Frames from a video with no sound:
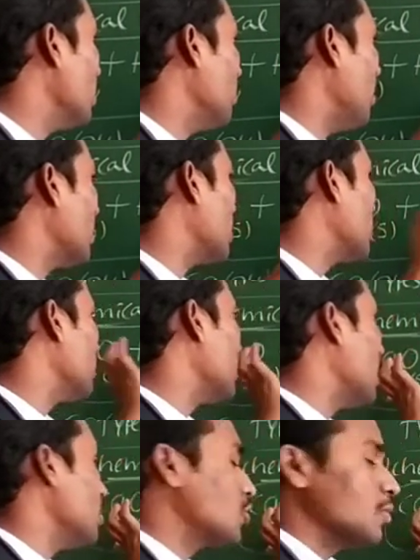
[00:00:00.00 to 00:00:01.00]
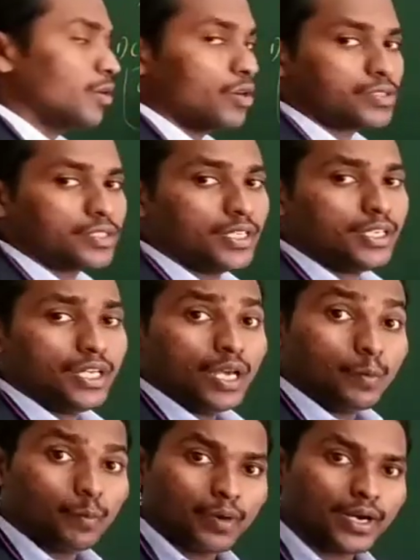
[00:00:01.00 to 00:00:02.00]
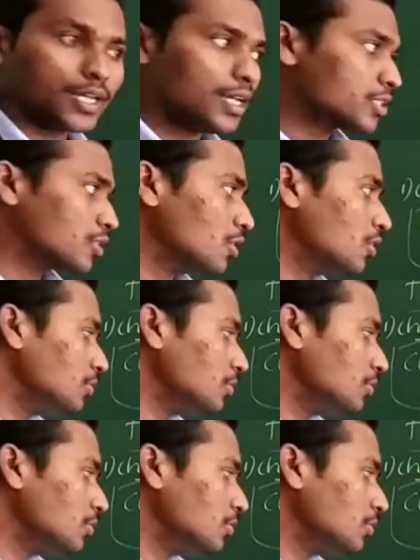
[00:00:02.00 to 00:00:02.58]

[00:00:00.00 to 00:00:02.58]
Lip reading: of water to calcium oxide, but also